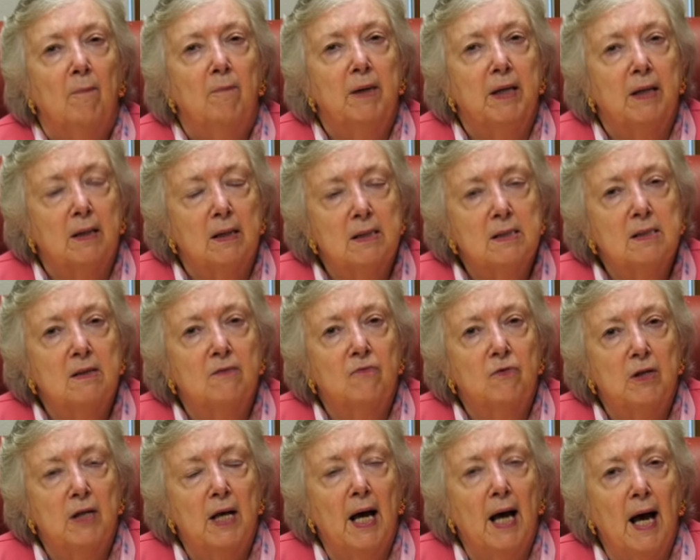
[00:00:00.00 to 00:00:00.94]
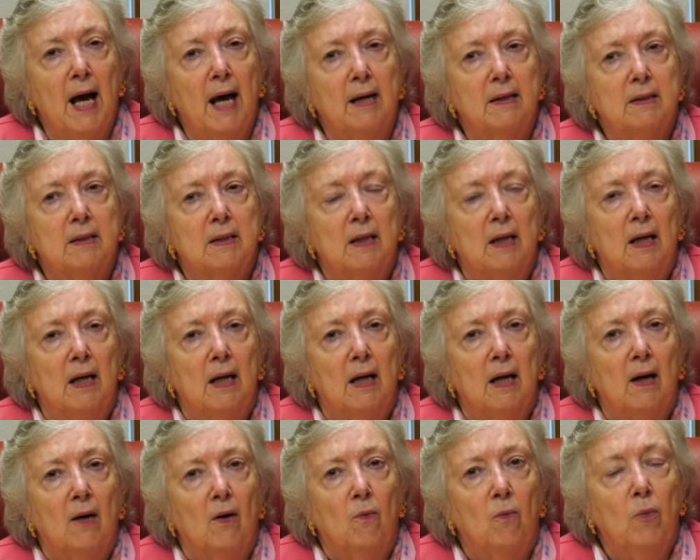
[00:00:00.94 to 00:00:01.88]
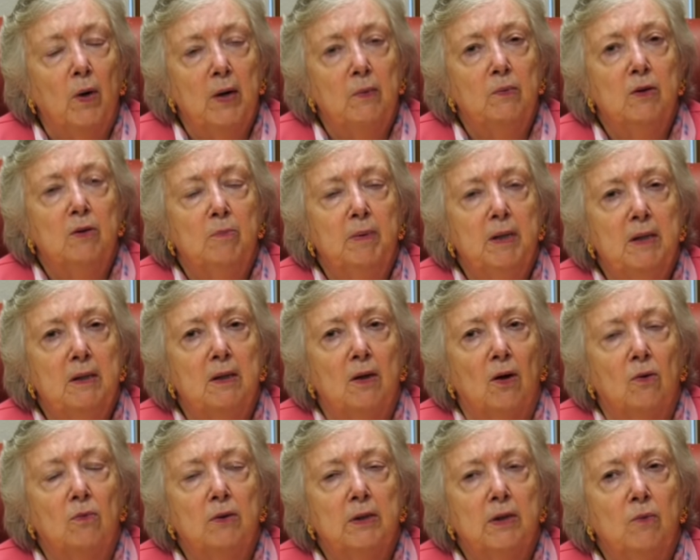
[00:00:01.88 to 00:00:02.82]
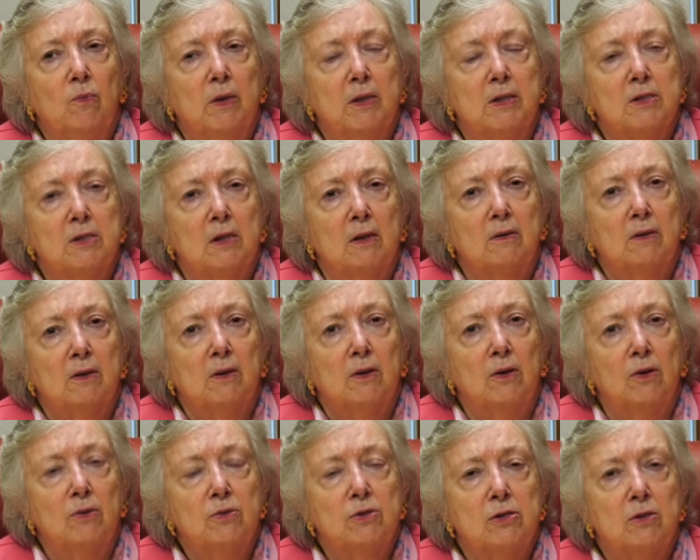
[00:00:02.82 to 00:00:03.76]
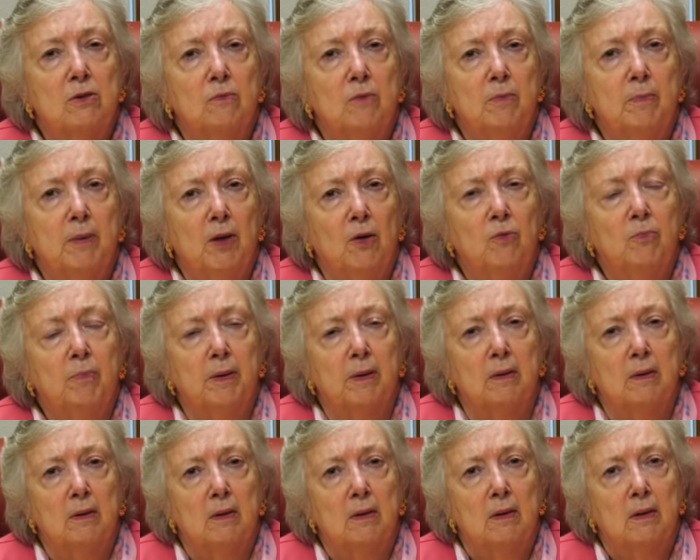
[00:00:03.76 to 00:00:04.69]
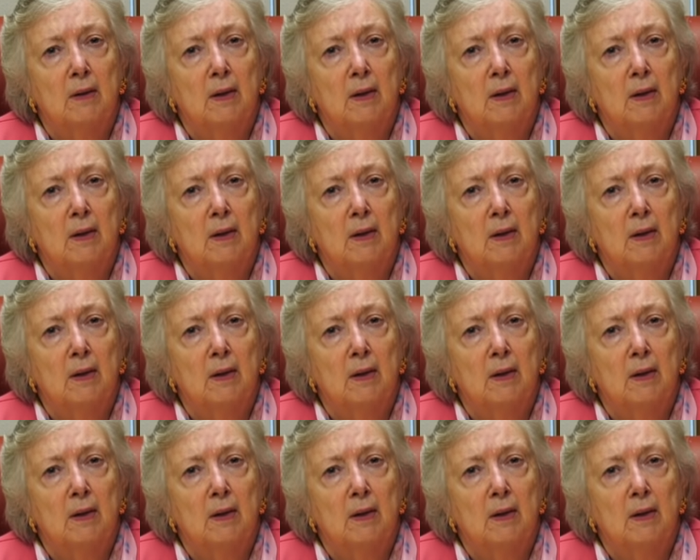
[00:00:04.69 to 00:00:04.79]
because of that, we would be the only ones on the coast that would be open.